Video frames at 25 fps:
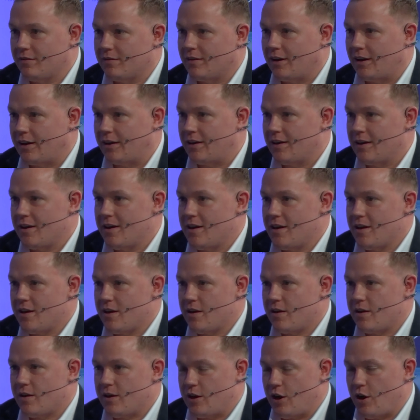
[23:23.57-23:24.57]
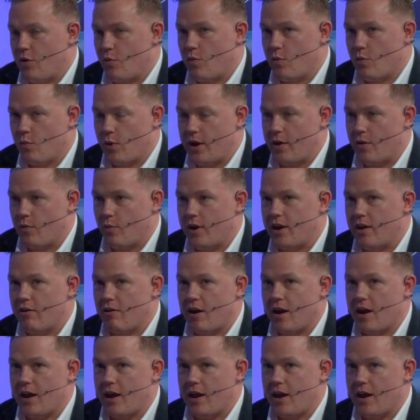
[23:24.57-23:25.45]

Like, we're